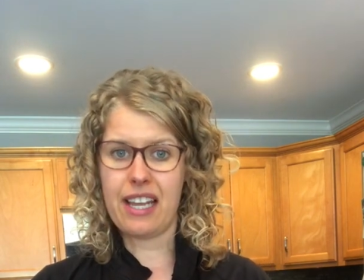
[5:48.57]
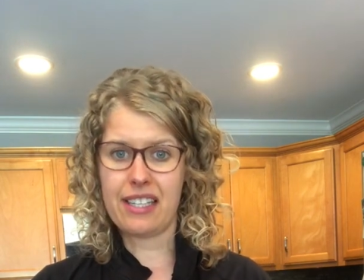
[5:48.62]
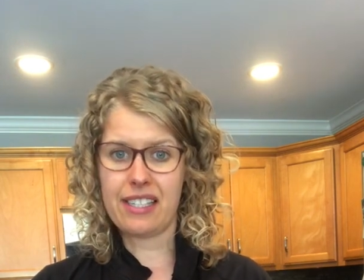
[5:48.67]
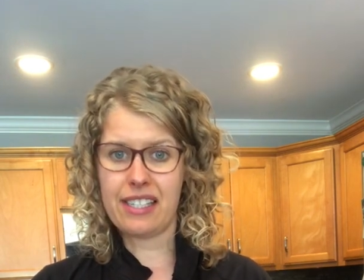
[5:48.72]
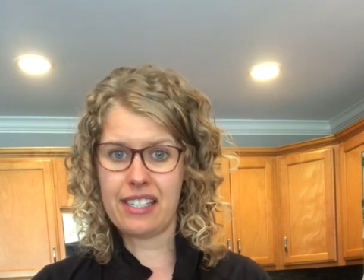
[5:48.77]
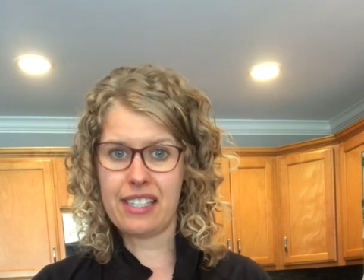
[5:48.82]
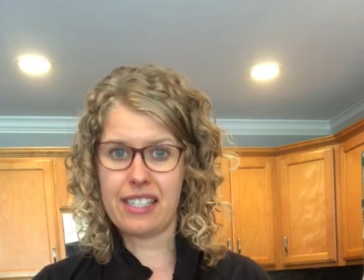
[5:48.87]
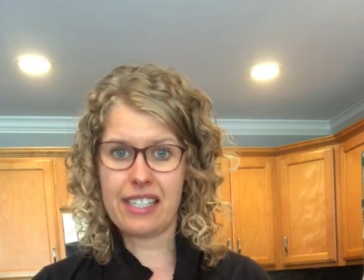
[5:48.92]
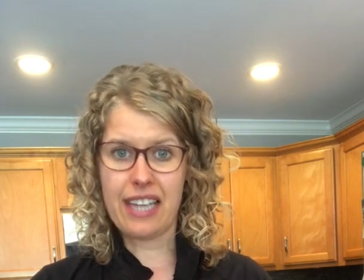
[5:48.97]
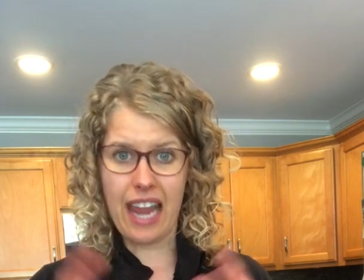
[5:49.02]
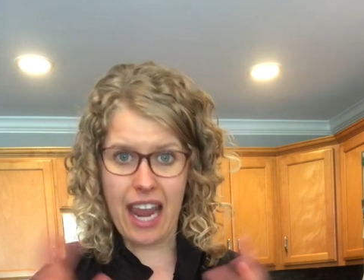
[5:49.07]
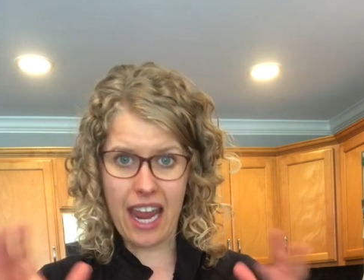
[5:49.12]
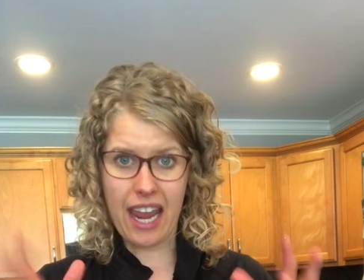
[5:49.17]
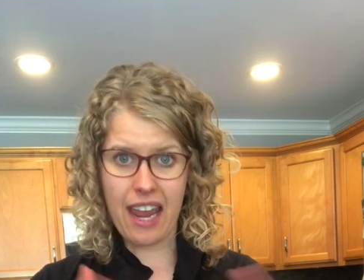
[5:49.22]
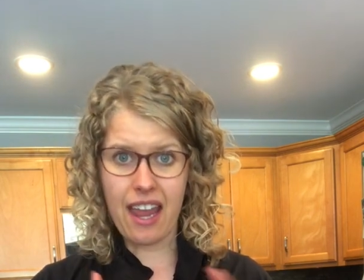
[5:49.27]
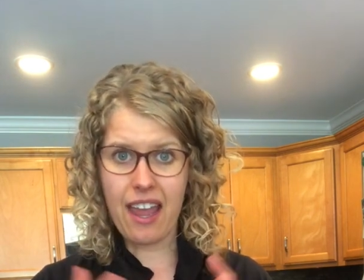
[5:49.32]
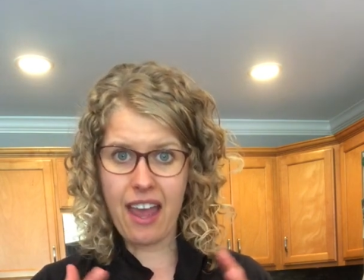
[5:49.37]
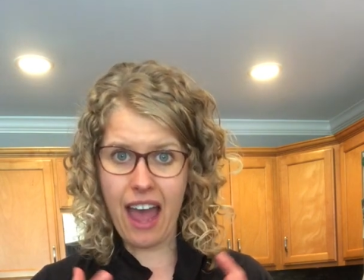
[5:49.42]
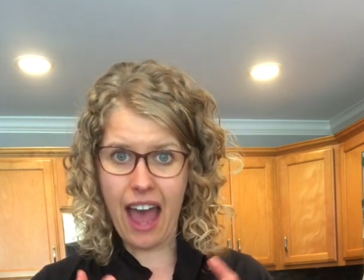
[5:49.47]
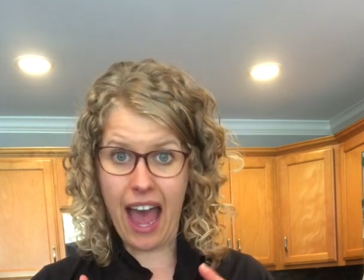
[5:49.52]
and
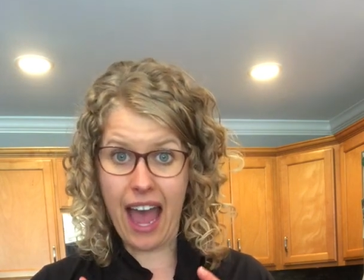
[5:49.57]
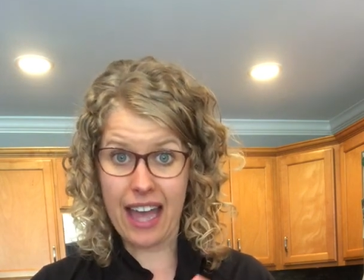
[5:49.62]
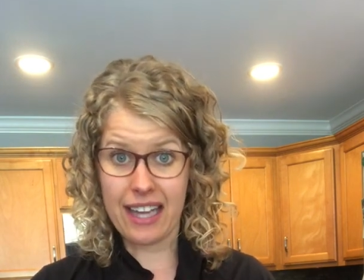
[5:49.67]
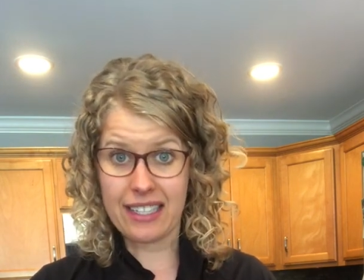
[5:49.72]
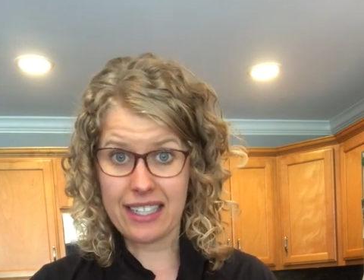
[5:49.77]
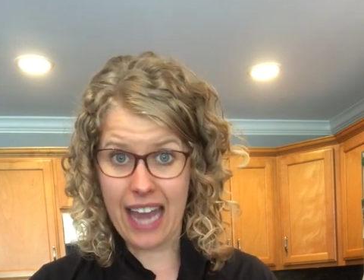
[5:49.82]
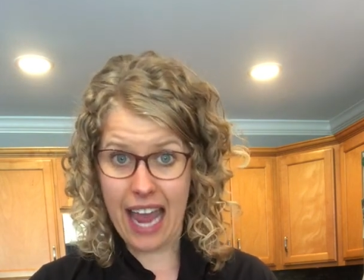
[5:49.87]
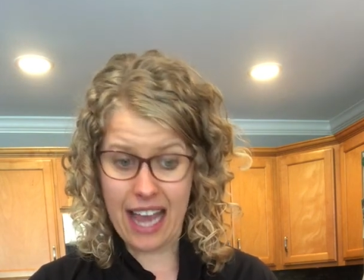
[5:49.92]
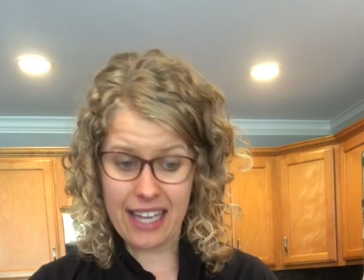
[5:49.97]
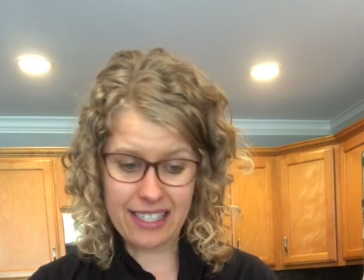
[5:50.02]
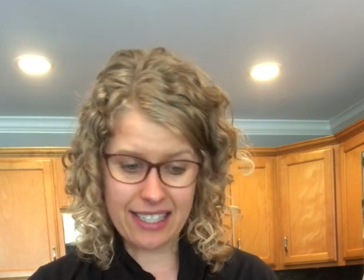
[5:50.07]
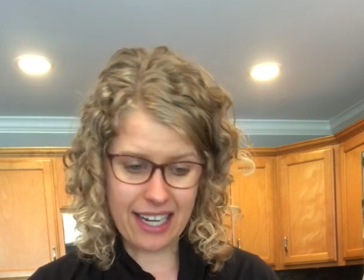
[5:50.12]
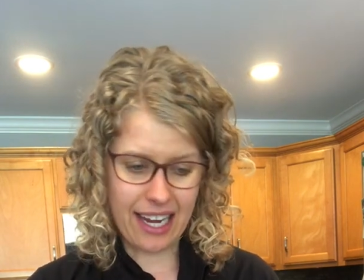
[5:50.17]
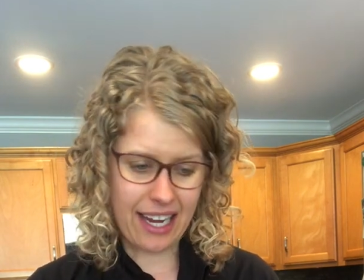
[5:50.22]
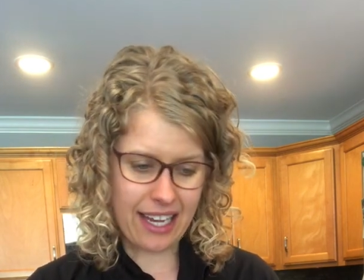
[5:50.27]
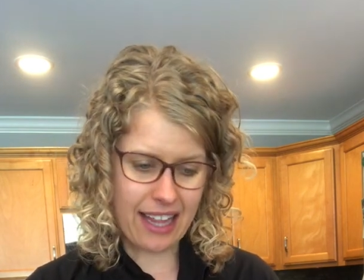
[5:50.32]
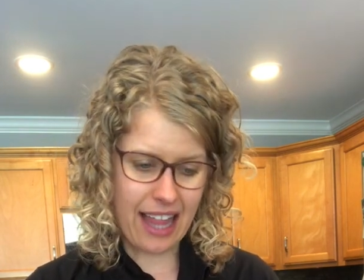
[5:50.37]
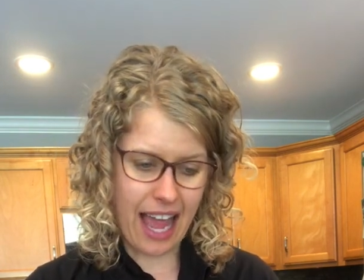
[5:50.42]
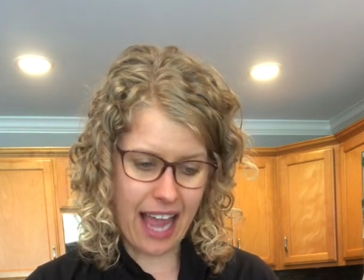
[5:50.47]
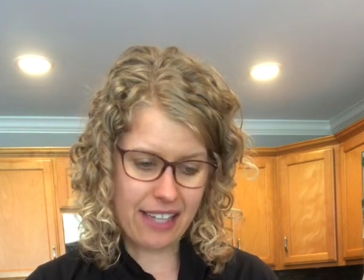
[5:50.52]
stay on task
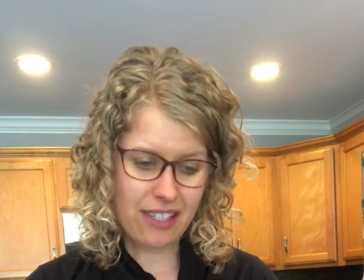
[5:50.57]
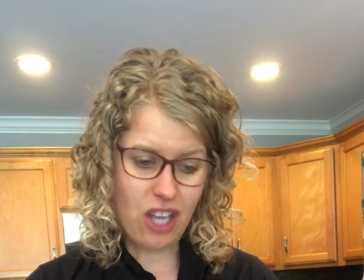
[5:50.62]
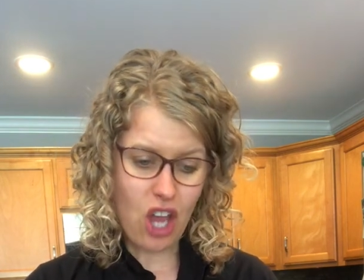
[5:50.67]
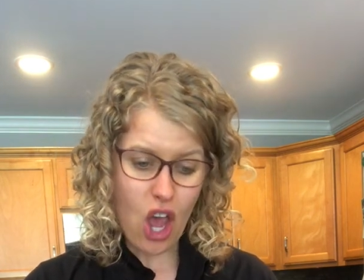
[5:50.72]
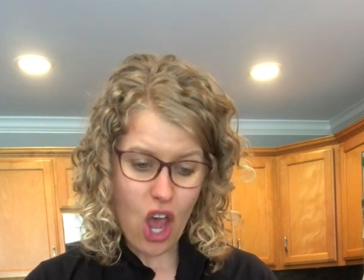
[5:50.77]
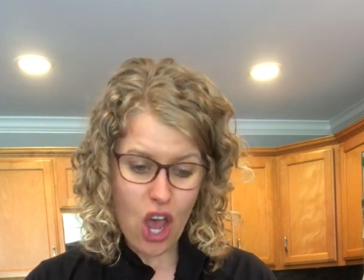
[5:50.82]
in class.